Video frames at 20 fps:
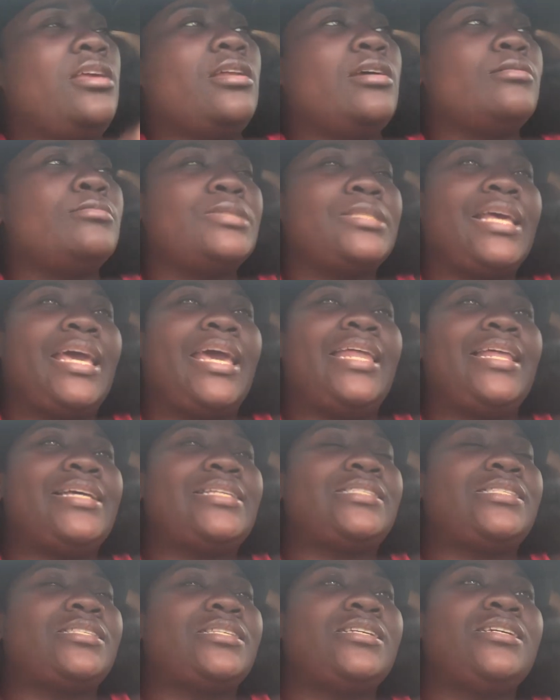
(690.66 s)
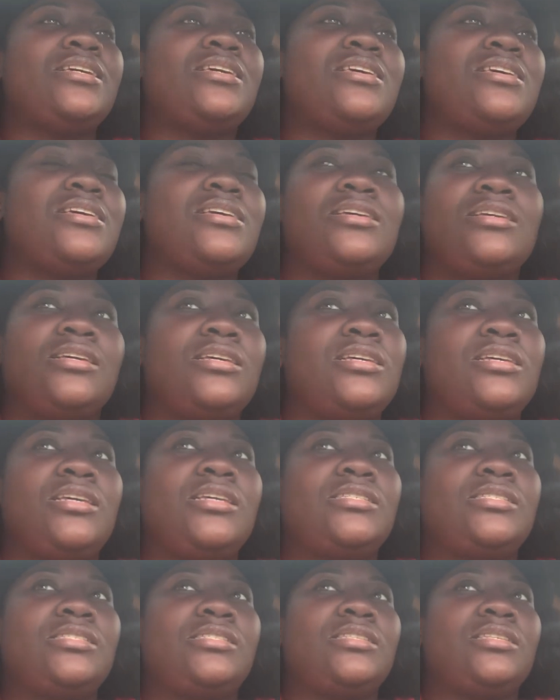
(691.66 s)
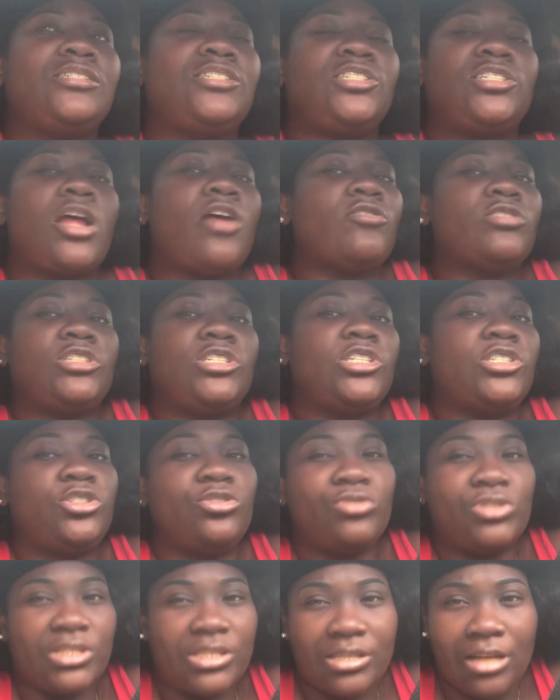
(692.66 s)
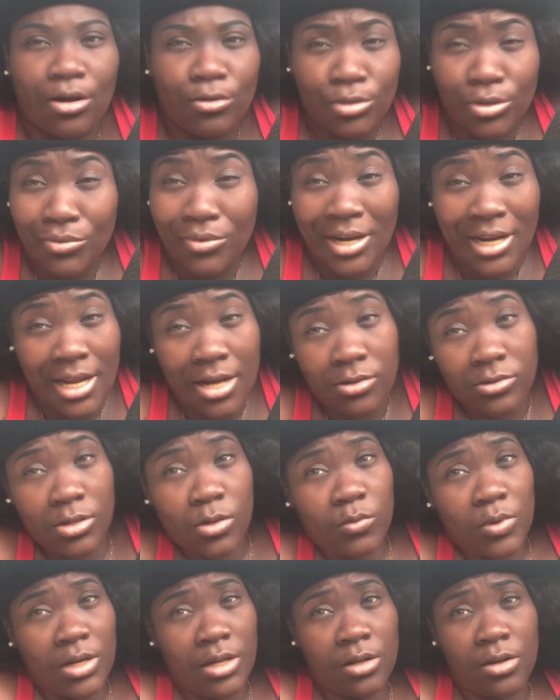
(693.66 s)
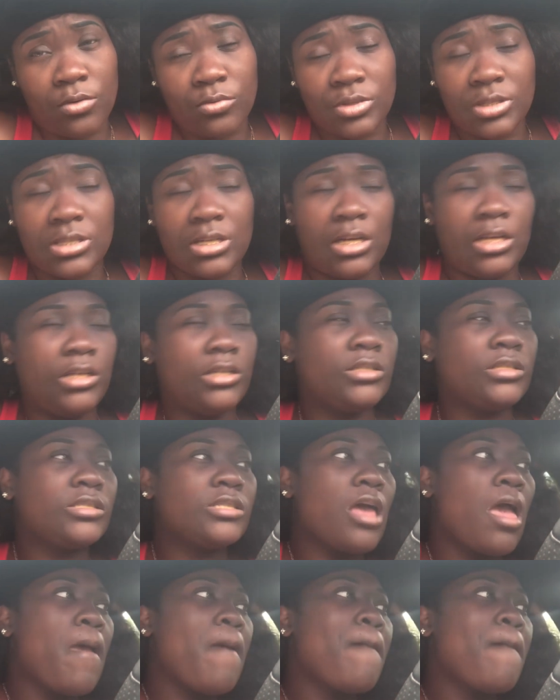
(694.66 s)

you know what I'm saying, it's certain shit you just don't do. And those are one of those things.